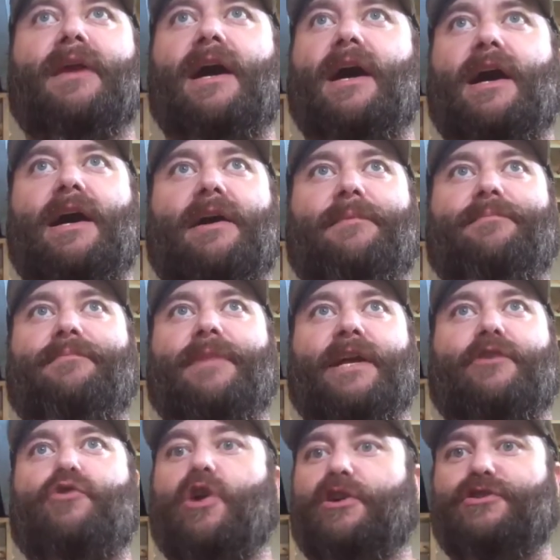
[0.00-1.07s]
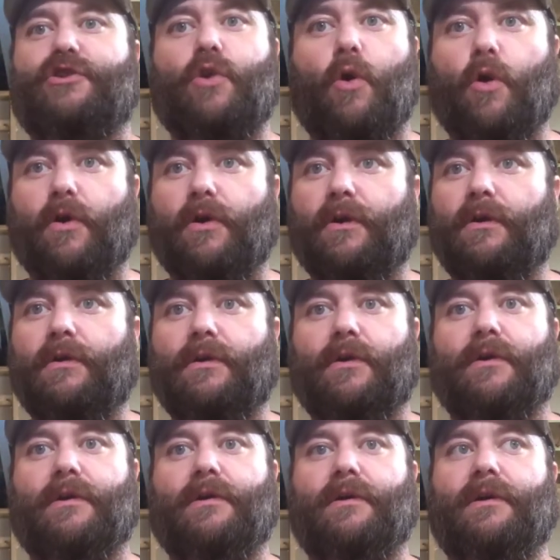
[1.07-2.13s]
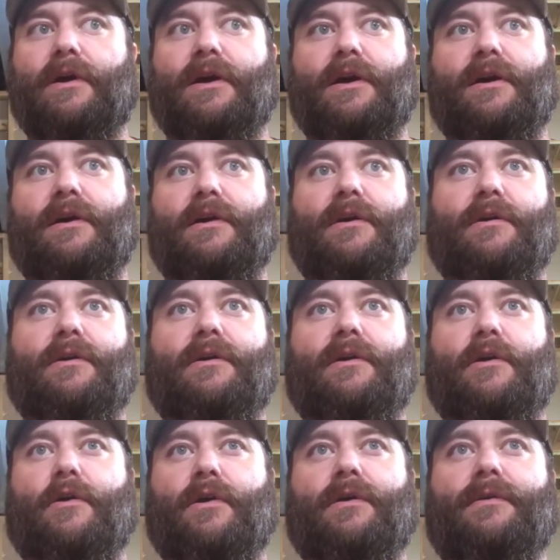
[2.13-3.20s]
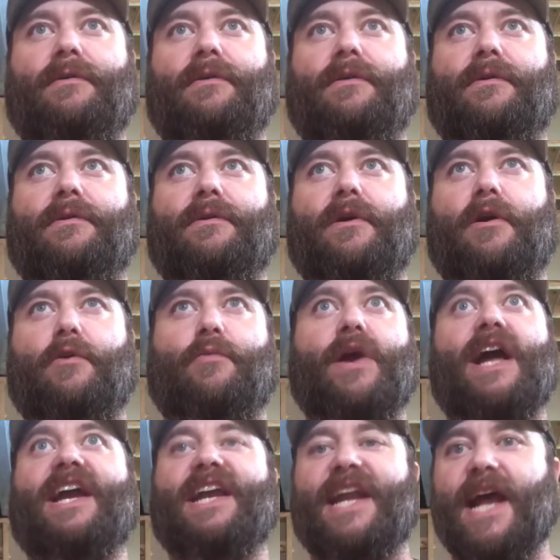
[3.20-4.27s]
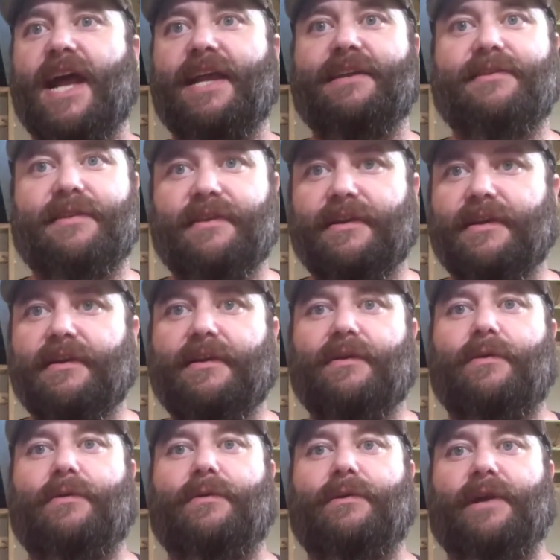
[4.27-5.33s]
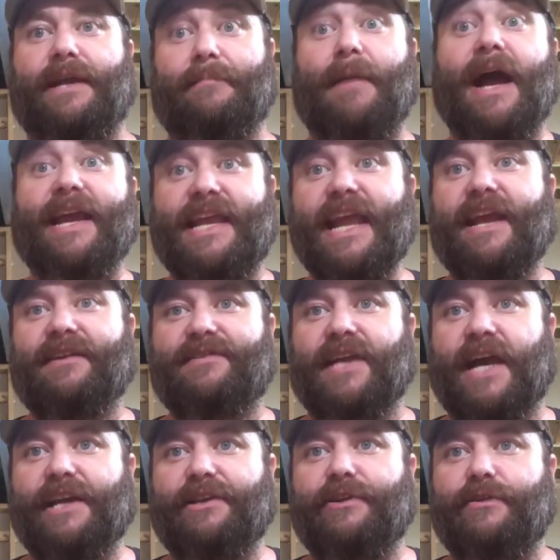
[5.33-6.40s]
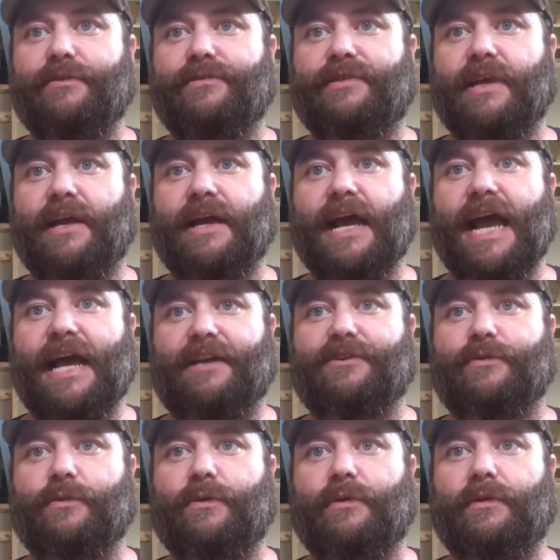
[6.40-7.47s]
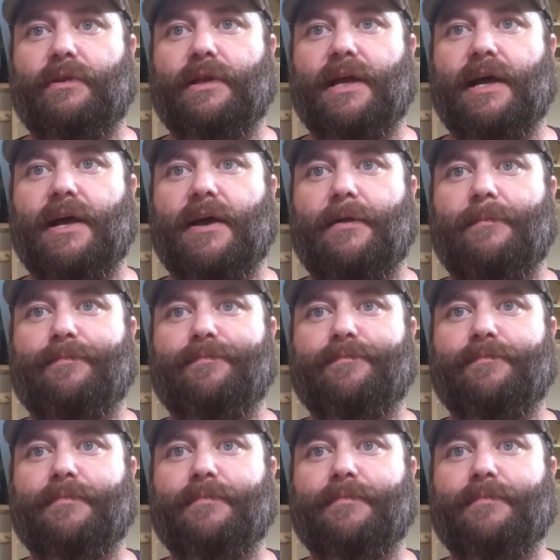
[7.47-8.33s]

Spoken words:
like crushed coral or aragonite, or in my case, I use actual